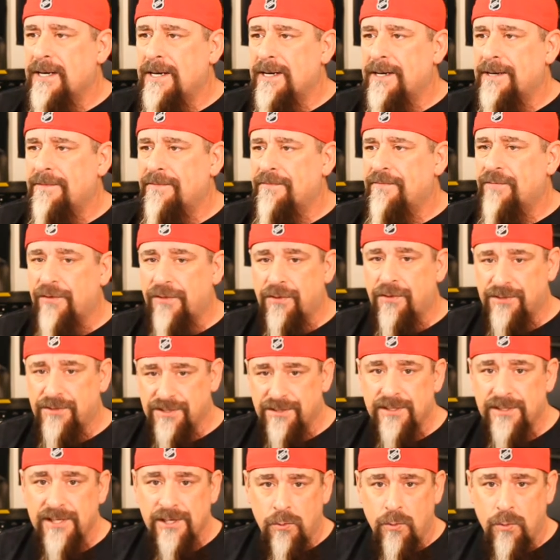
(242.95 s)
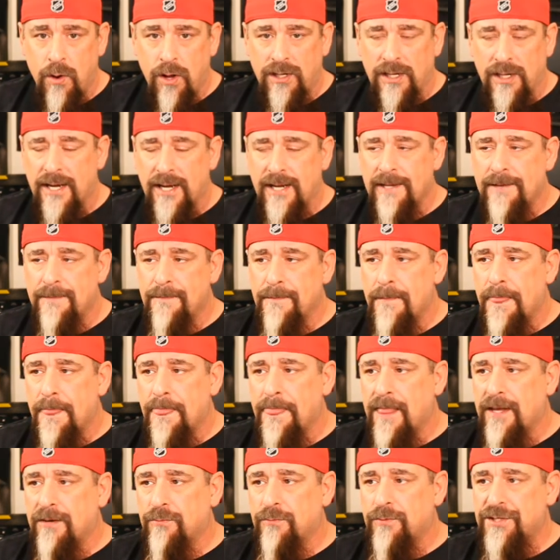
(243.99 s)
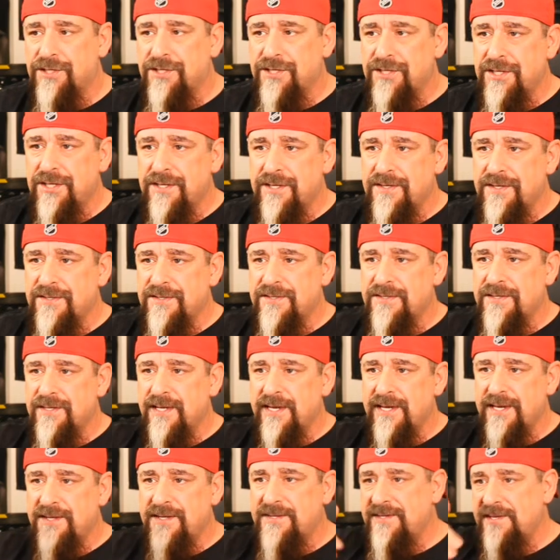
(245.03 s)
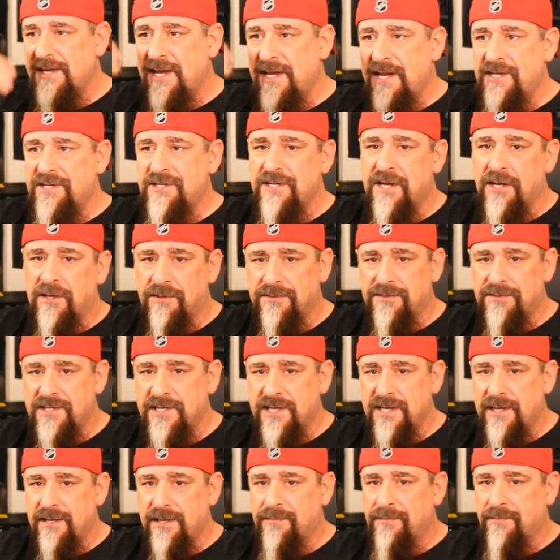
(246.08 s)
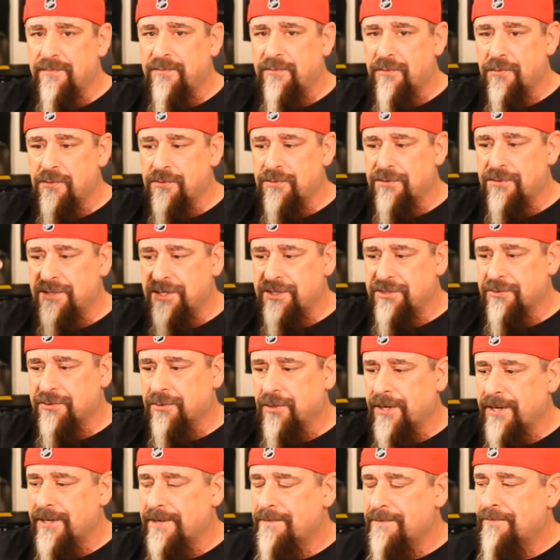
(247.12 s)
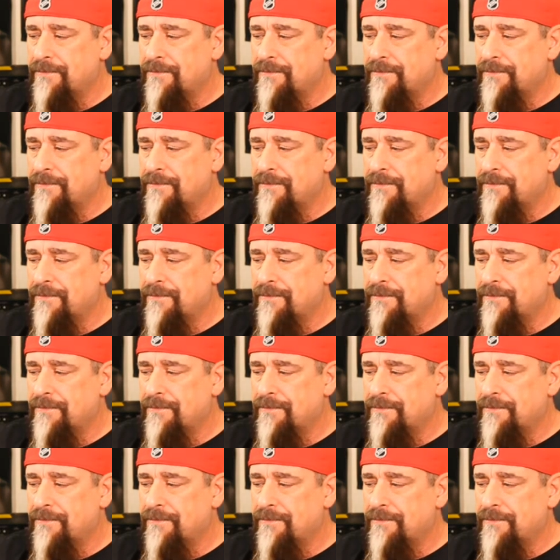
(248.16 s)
for the Toledo Walleye, which is the ECHL team for Detroit.